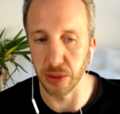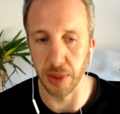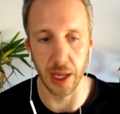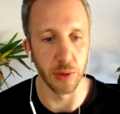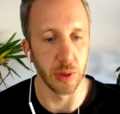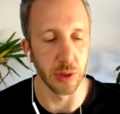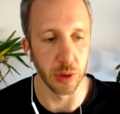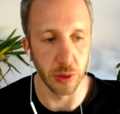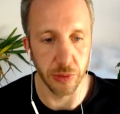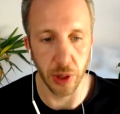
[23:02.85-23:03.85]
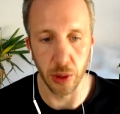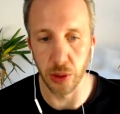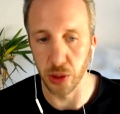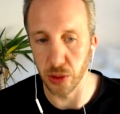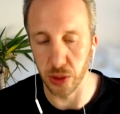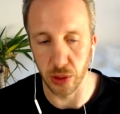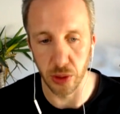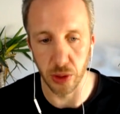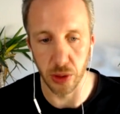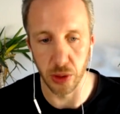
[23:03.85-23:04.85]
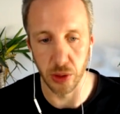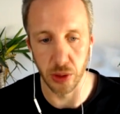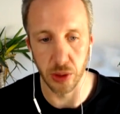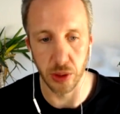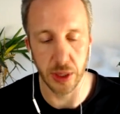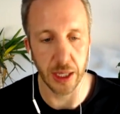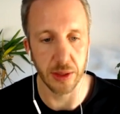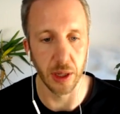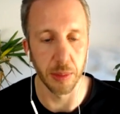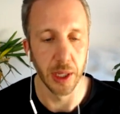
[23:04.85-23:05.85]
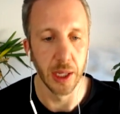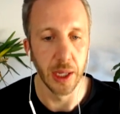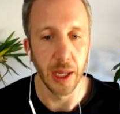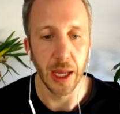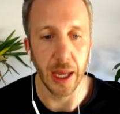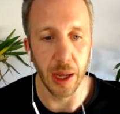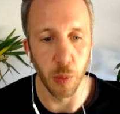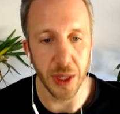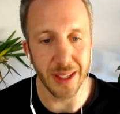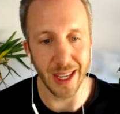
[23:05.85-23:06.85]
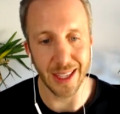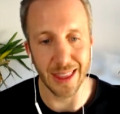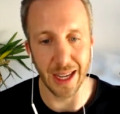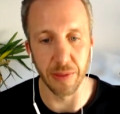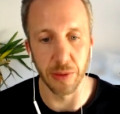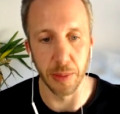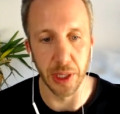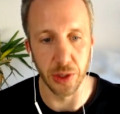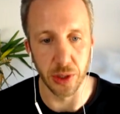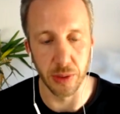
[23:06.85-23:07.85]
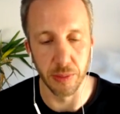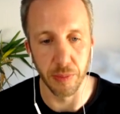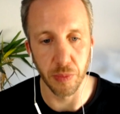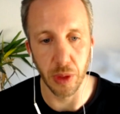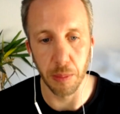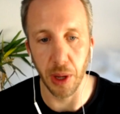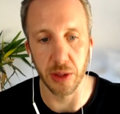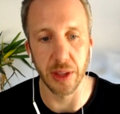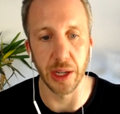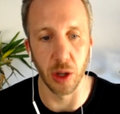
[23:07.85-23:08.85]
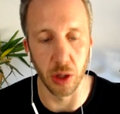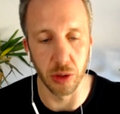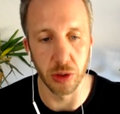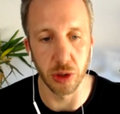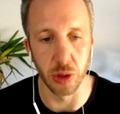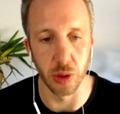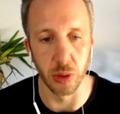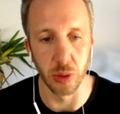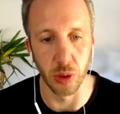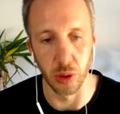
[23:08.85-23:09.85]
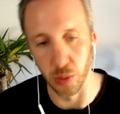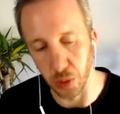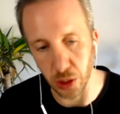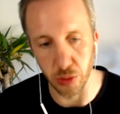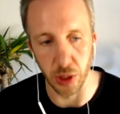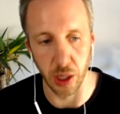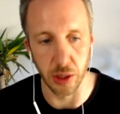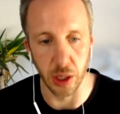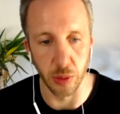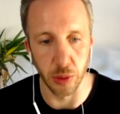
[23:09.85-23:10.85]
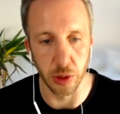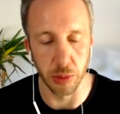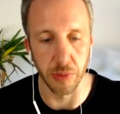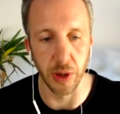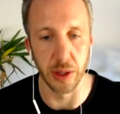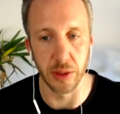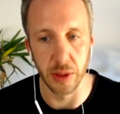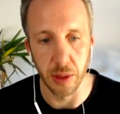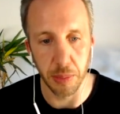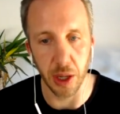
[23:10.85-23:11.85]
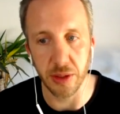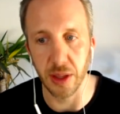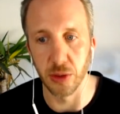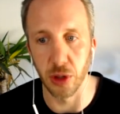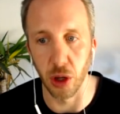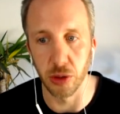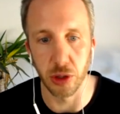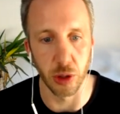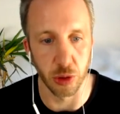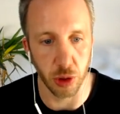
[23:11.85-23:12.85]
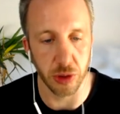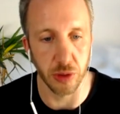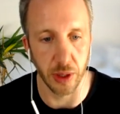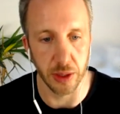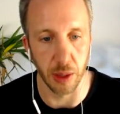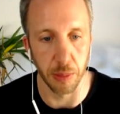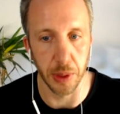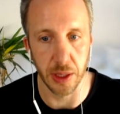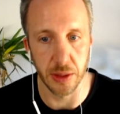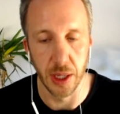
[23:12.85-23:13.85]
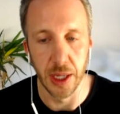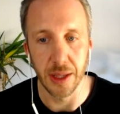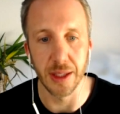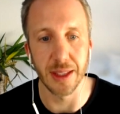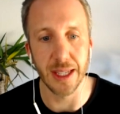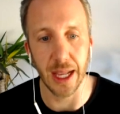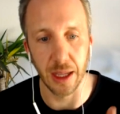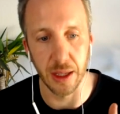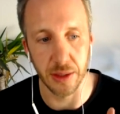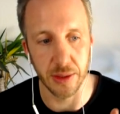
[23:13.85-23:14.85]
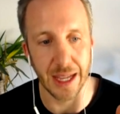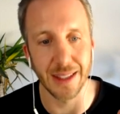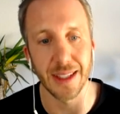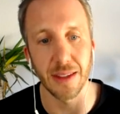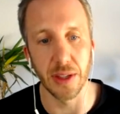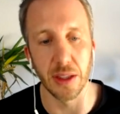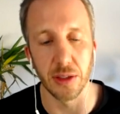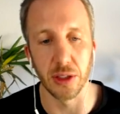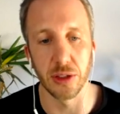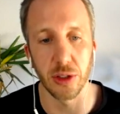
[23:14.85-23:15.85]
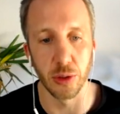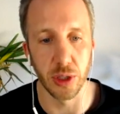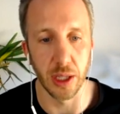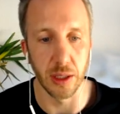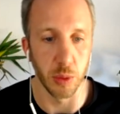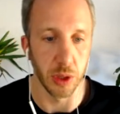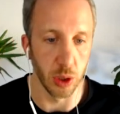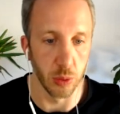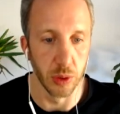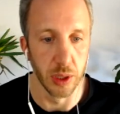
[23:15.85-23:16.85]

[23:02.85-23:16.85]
behavior is on your phone, your your your desktop, we take that information, pass that on to, or we use our you know audience providers, pass those on to those cross-device companies that tell us that TV that's associated with you,